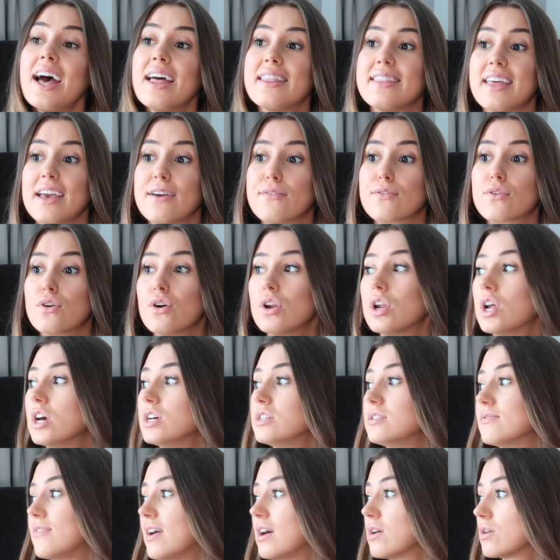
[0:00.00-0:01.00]
They've got
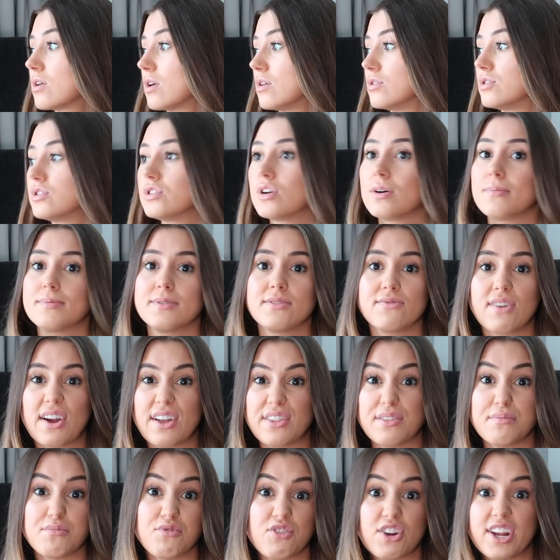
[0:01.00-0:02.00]
loads of alcohol shops
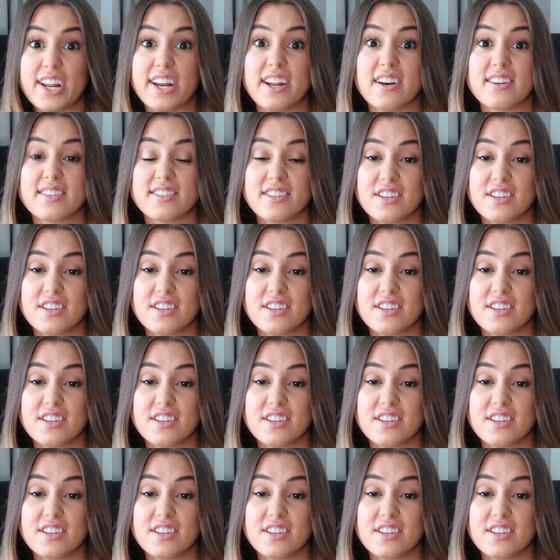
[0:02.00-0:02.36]
around the Marina,